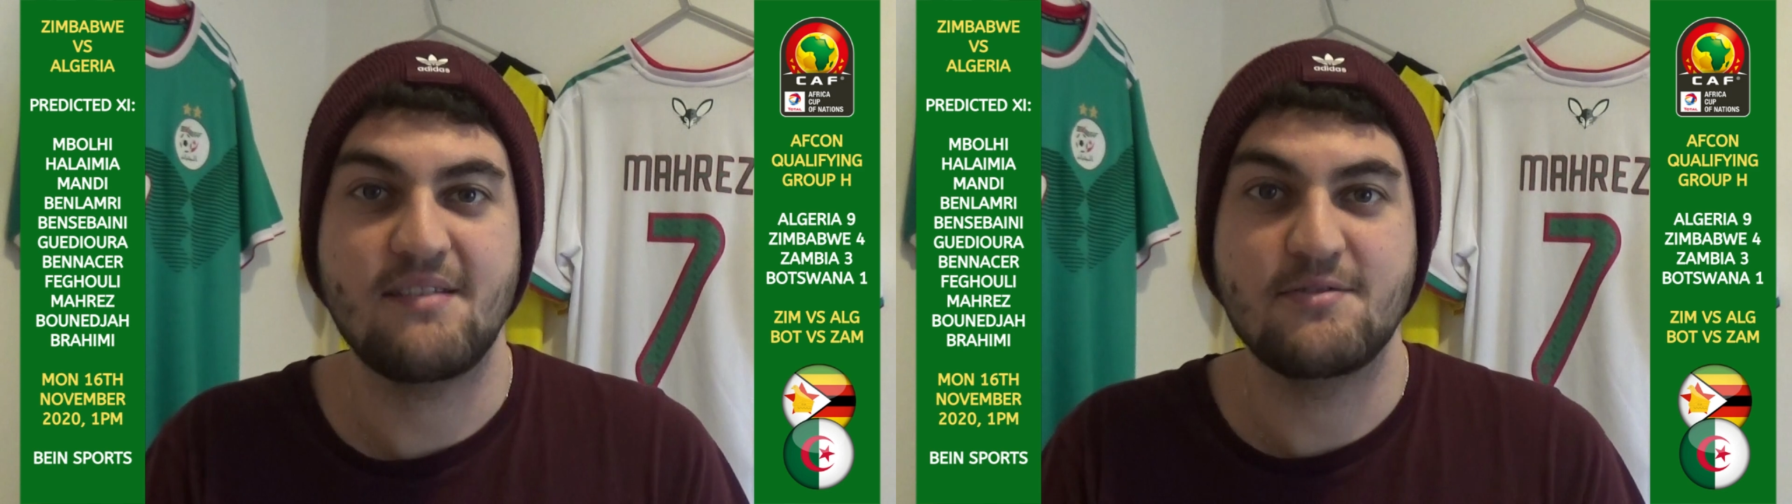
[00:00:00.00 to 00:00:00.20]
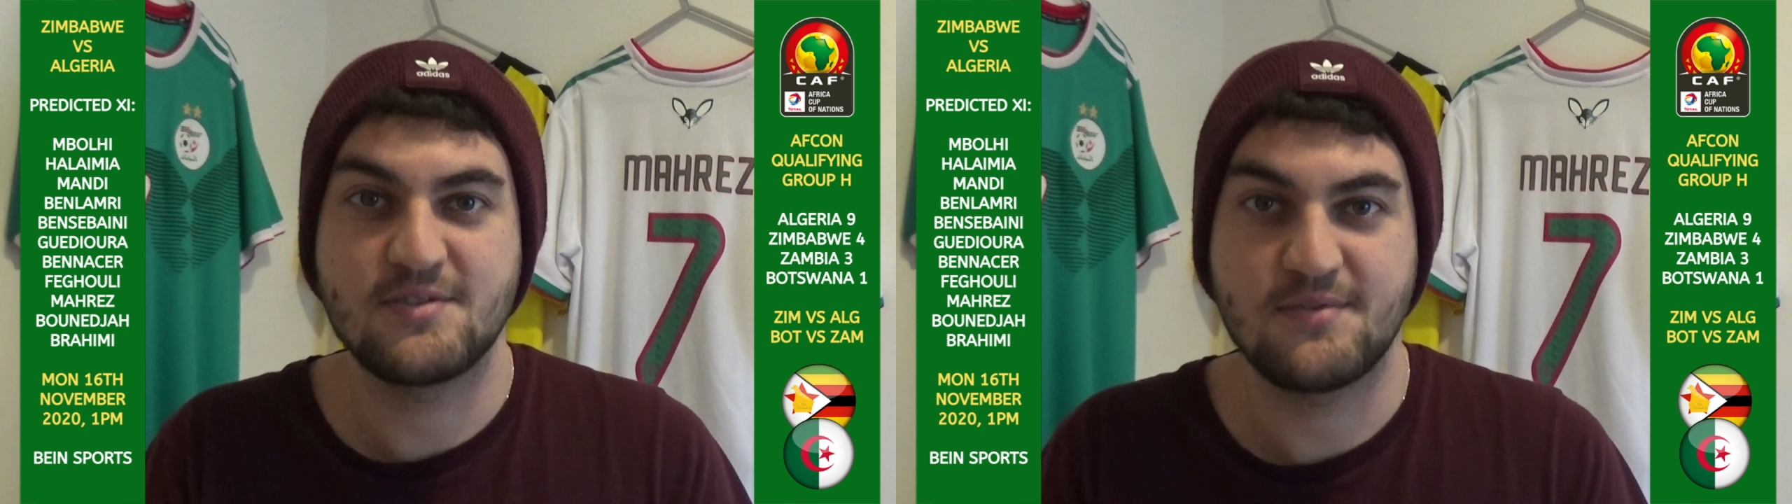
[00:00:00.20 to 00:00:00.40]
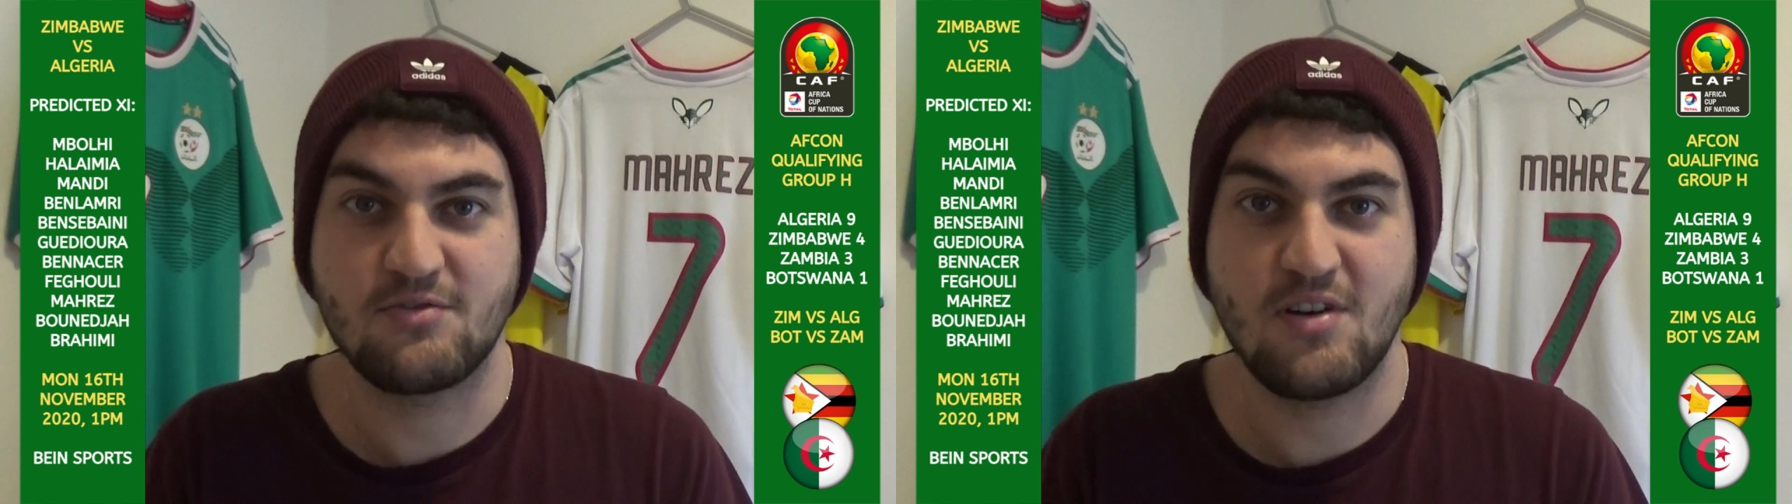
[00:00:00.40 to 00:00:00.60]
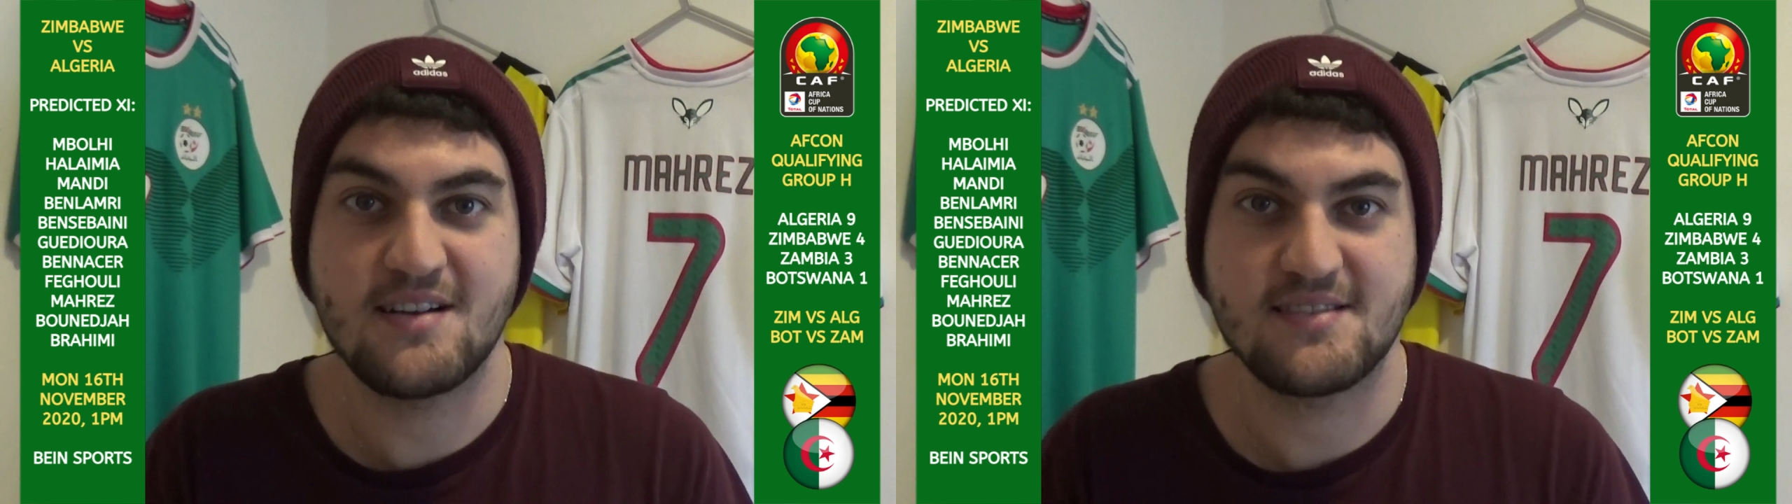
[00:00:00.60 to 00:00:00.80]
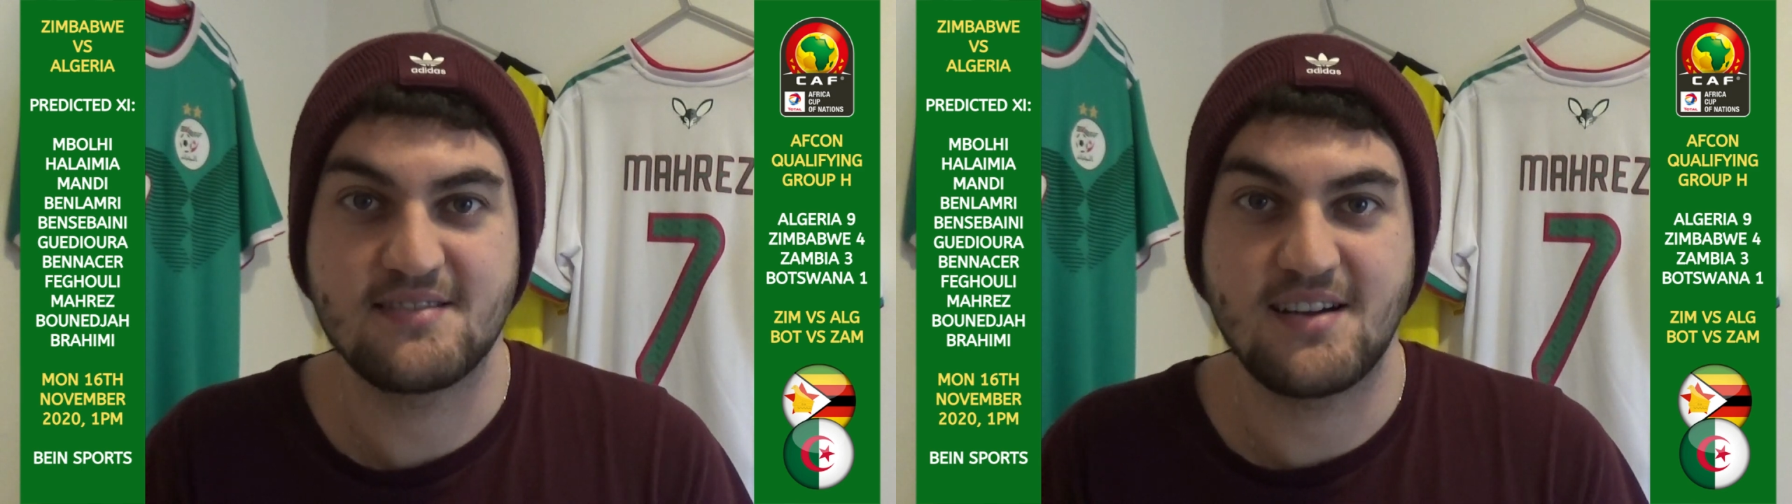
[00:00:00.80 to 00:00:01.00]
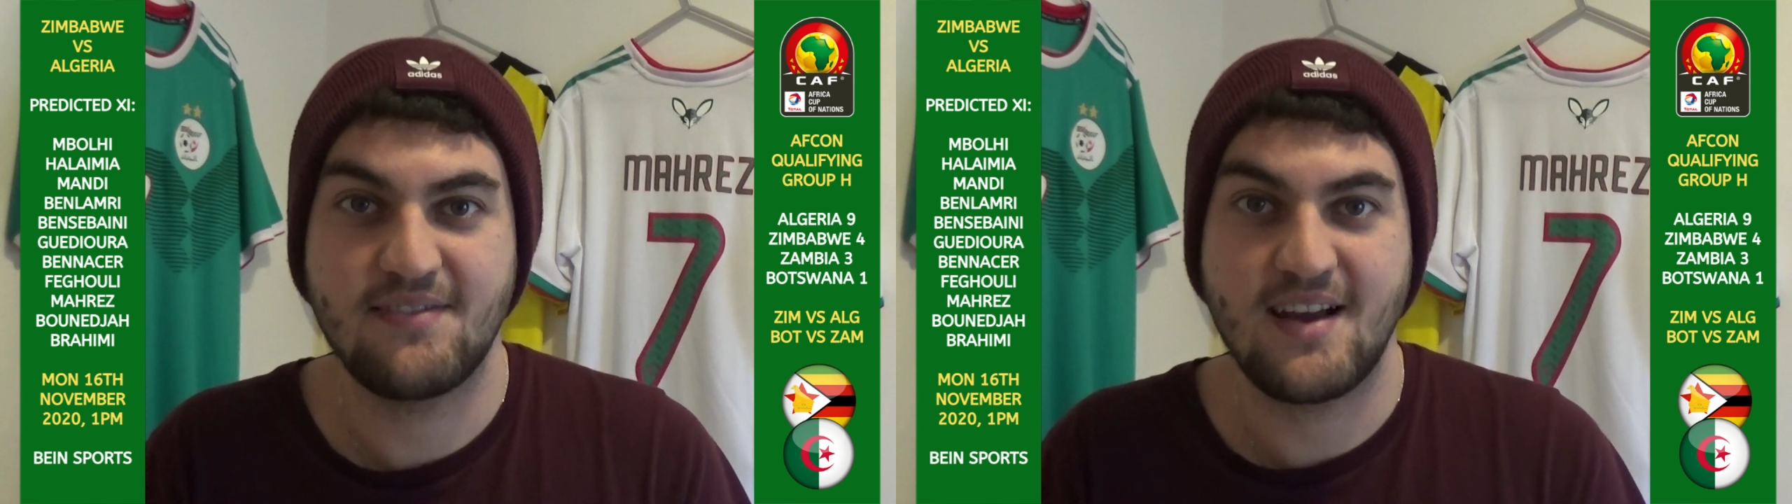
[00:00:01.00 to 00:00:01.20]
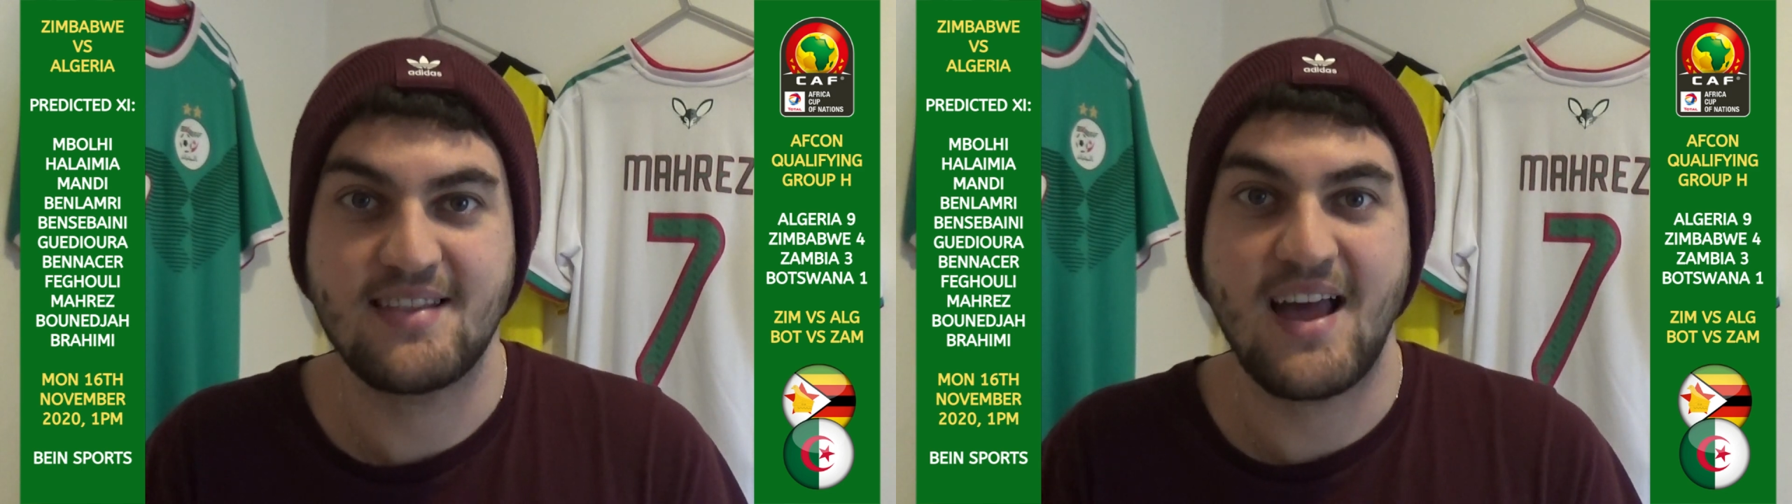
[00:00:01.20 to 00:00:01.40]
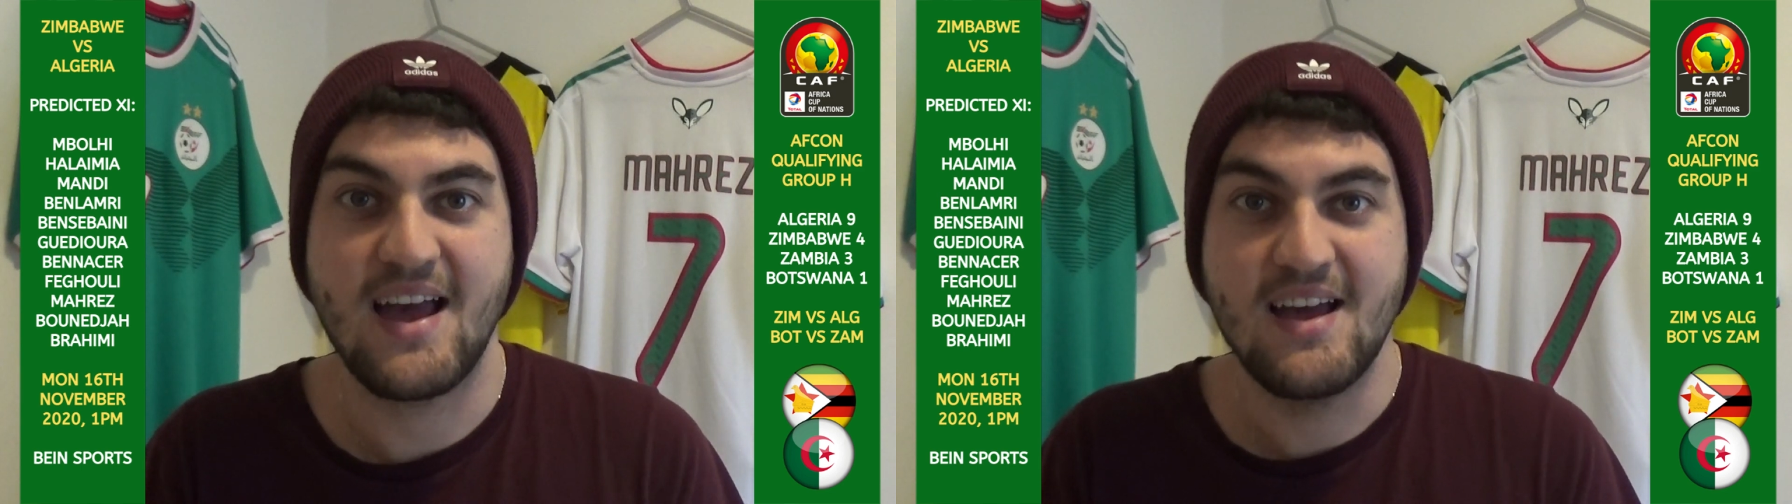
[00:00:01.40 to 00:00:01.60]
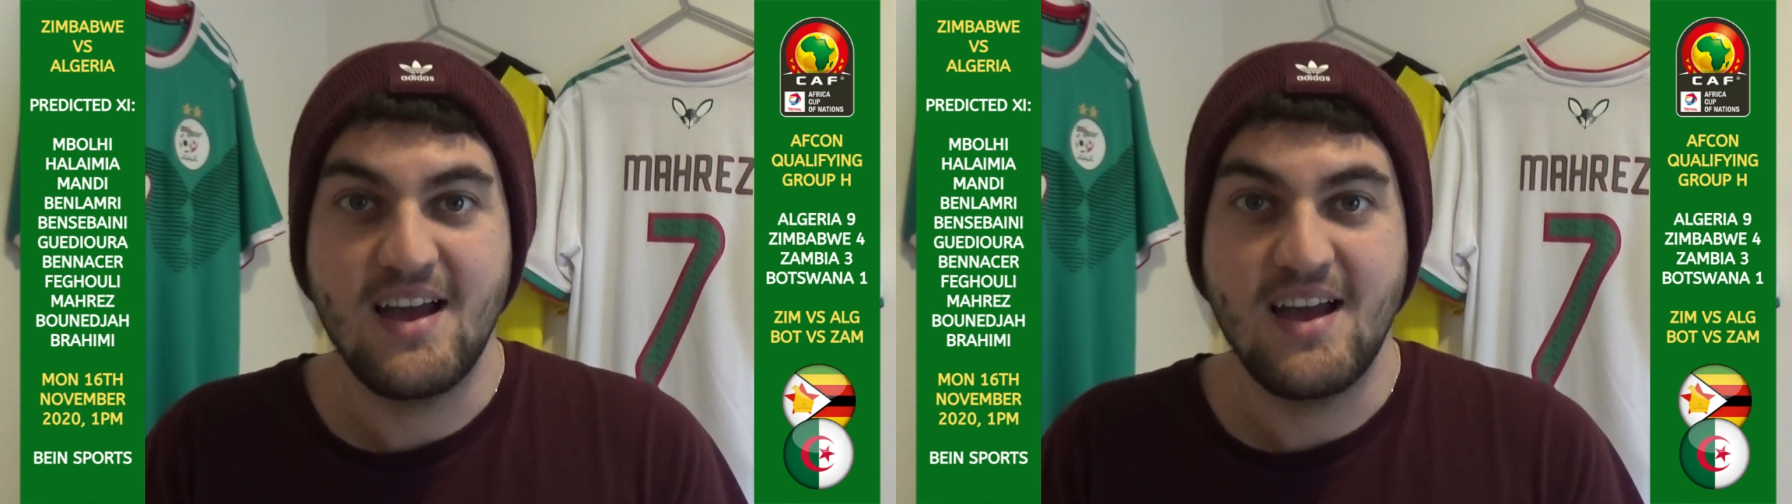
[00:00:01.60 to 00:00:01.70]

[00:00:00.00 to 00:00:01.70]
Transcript: levels of the grass and stuff like that.